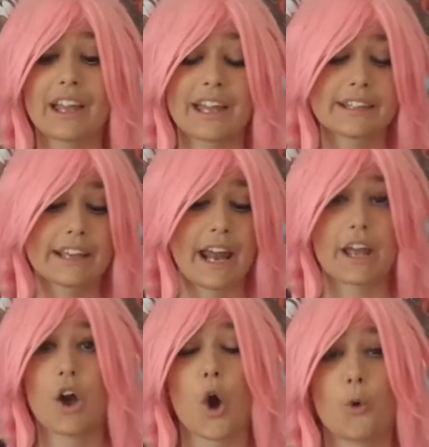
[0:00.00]
and that I
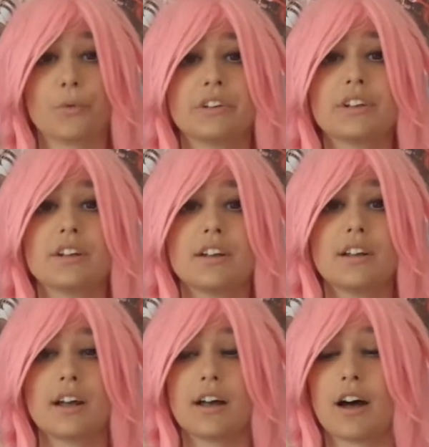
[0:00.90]
own
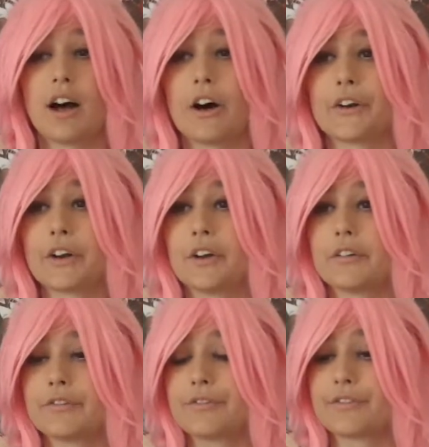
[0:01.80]
out
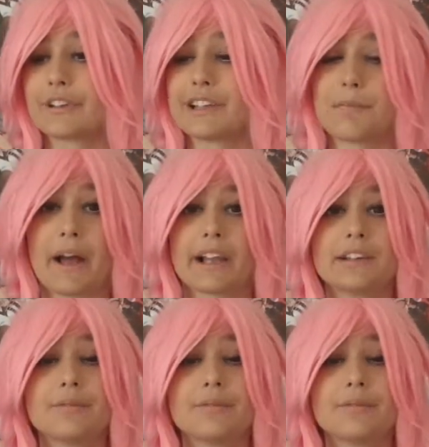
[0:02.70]
of L-Email.